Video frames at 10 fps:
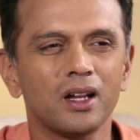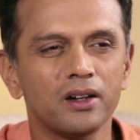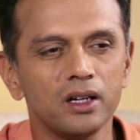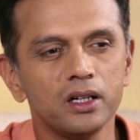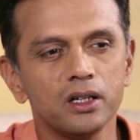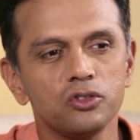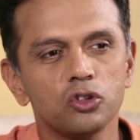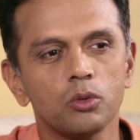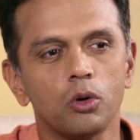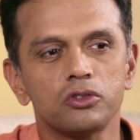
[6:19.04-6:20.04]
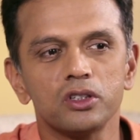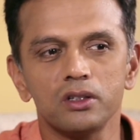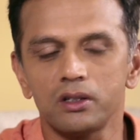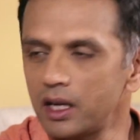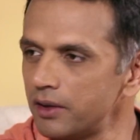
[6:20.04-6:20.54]
enjoy watching
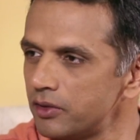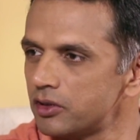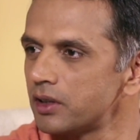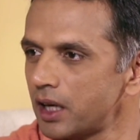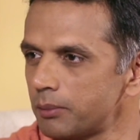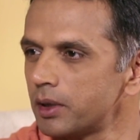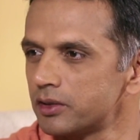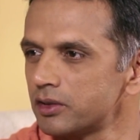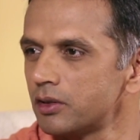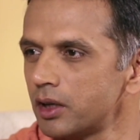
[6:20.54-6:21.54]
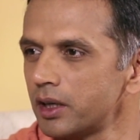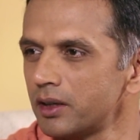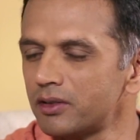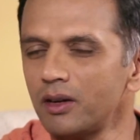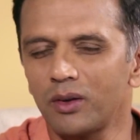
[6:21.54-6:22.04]
television that much. I still found
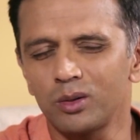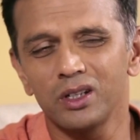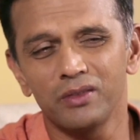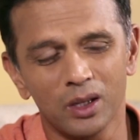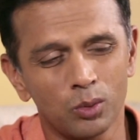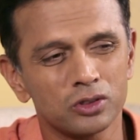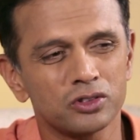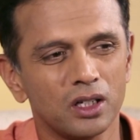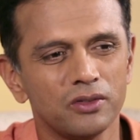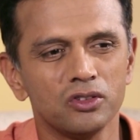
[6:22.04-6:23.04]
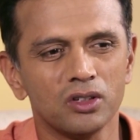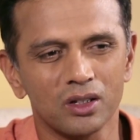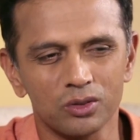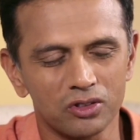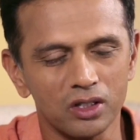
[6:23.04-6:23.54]
that when I watched television, I could still
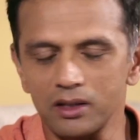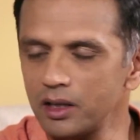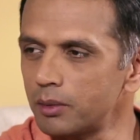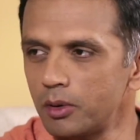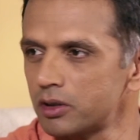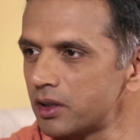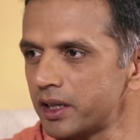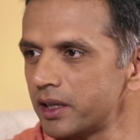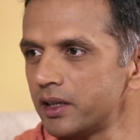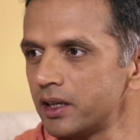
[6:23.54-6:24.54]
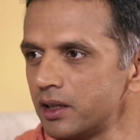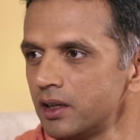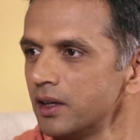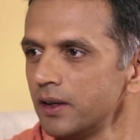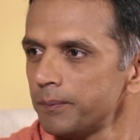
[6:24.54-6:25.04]
think about cricket, and
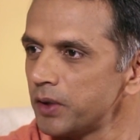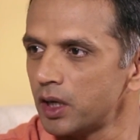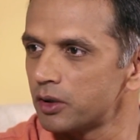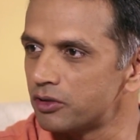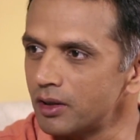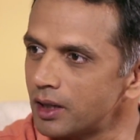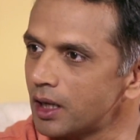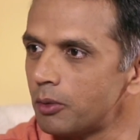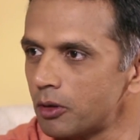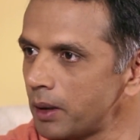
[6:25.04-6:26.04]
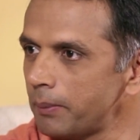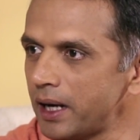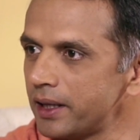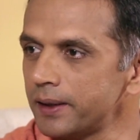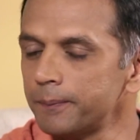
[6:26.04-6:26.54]
I could still think about my batting.
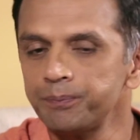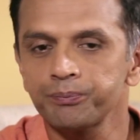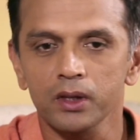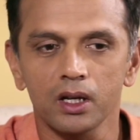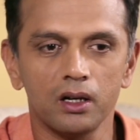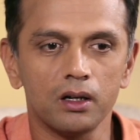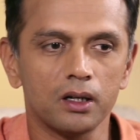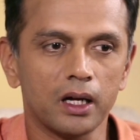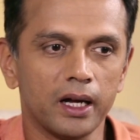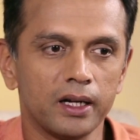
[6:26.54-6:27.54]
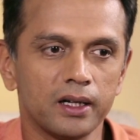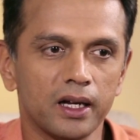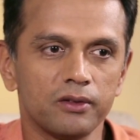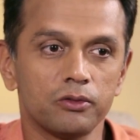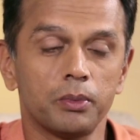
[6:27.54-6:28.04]
But the
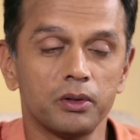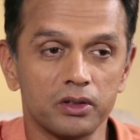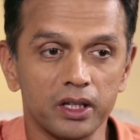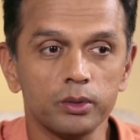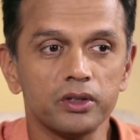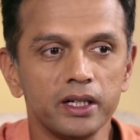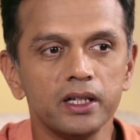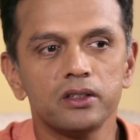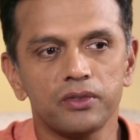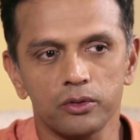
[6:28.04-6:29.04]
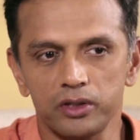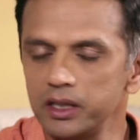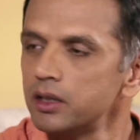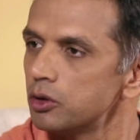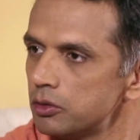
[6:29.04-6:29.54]
thing with reading is, if I was reading a good
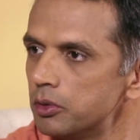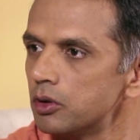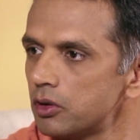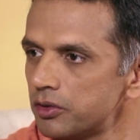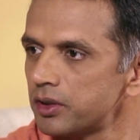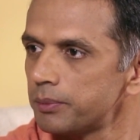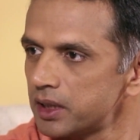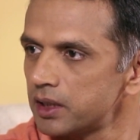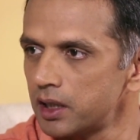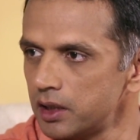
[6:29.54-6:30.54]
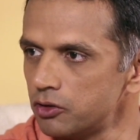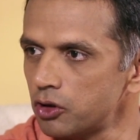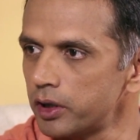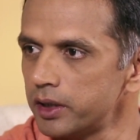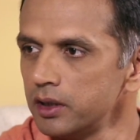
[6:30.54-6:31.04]
book or something that I enjoyed,
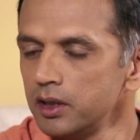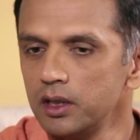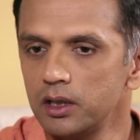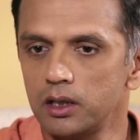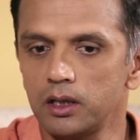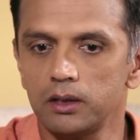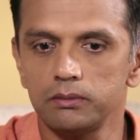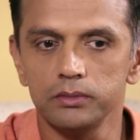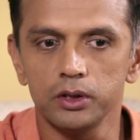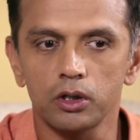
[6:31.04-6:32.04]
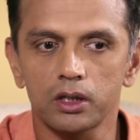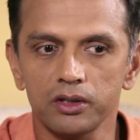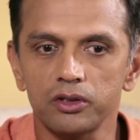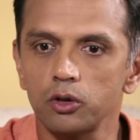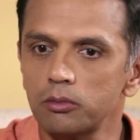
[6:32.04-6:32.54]
at least it took my
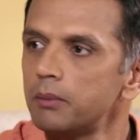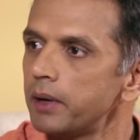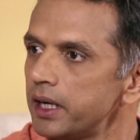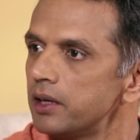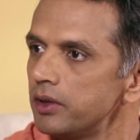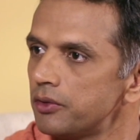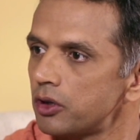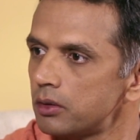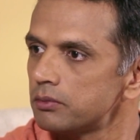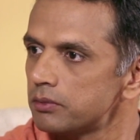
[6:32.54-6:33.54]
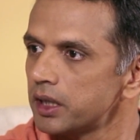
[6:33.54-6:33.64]
mind away from thinking about